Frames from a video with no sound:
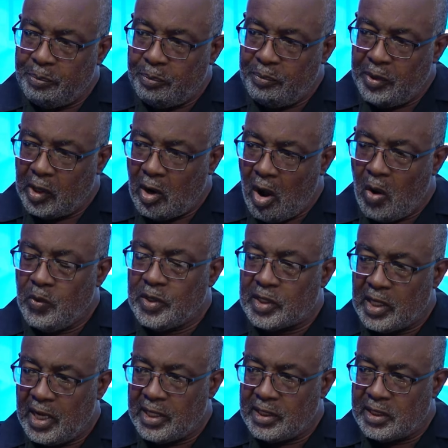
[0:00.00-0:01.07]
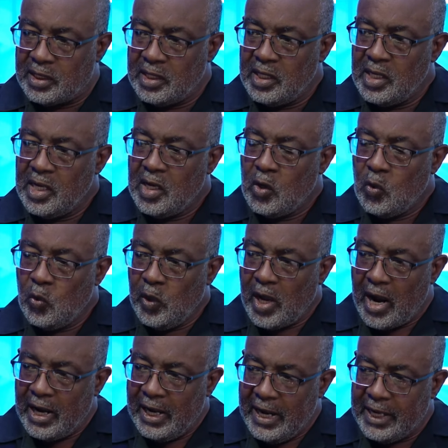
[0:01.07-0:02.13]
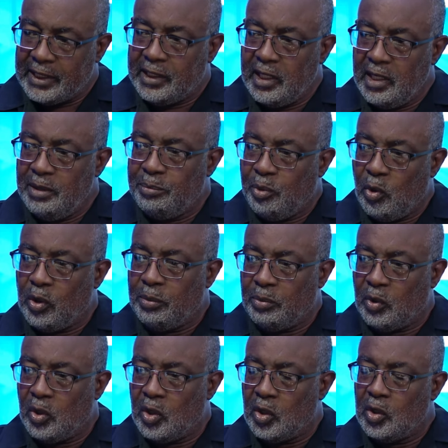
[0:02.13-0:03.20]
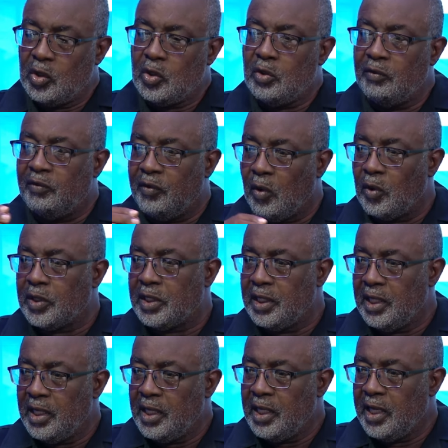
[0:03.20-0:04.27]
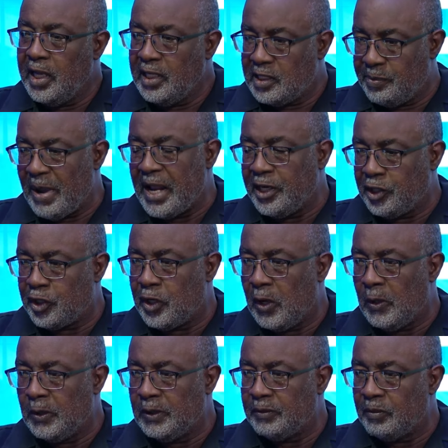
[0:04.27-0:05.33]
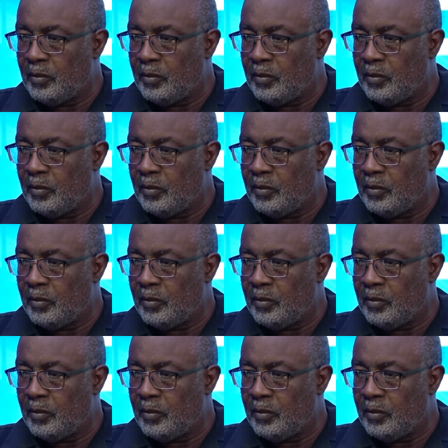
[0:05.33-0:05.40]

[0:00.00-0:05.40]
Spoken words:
the councillors who are elected in Portmore to vote in Spanish Town.